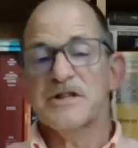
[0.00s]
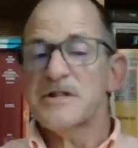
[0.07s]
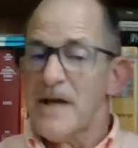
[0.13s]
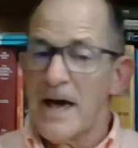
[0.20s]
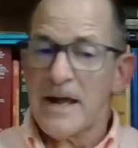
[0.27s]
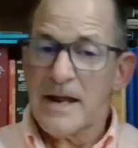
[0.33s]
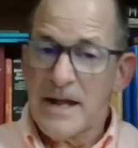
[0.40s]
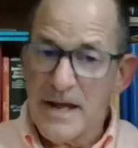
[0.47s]

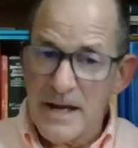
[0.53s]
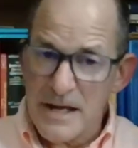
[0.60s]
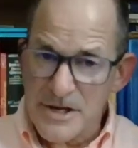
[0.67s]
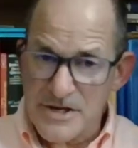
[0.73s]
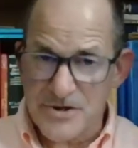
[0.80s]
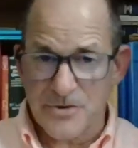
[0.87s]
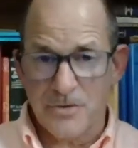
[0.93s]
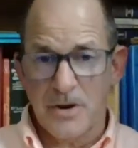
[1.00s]
It's that
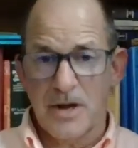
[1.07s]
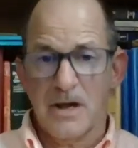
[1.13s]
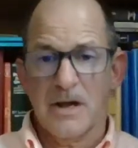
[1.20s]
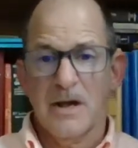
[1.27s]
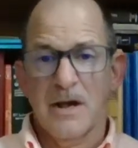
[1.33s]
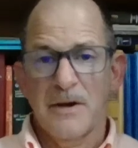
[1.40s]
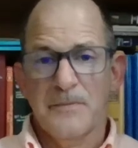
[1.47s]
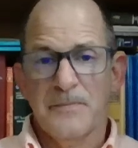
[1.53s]

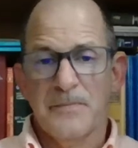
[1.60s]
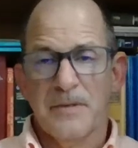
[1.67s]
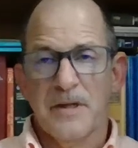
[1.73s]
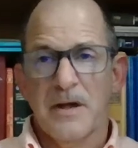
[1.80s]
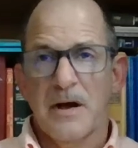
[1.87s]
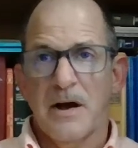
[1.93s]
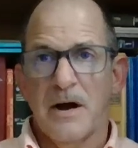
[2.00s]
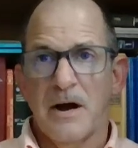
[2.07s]
history
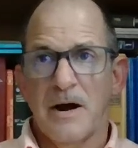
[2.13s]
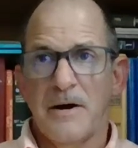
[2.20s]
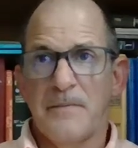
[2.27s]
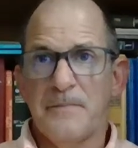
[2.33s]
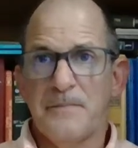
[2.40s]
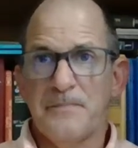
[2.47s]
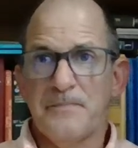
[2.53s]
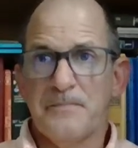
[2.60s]

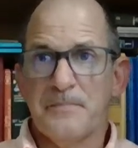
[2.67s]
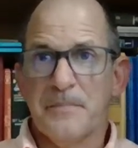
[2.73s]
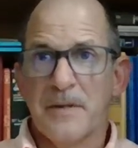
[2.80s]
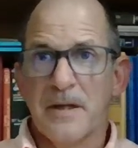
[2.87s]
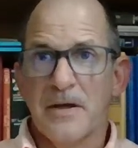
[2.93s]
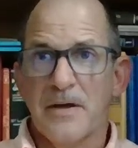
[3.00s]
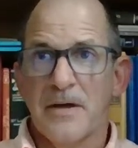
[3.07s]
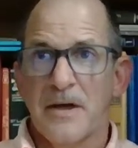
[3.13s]

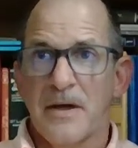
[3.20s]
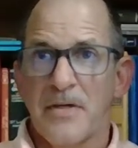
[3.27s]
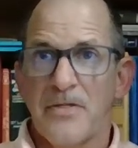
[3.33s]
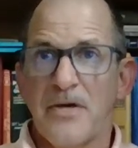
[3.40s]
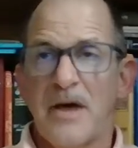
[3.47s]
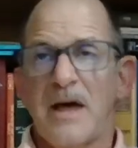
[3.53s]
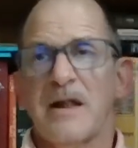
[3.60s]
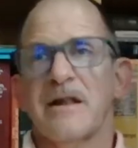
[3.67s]

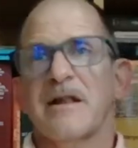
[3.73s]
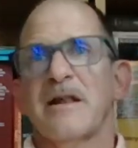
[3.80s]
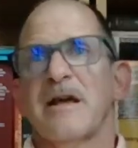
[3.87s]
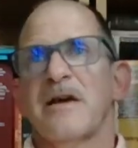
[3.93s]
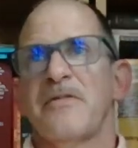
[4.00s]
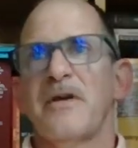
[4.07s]
that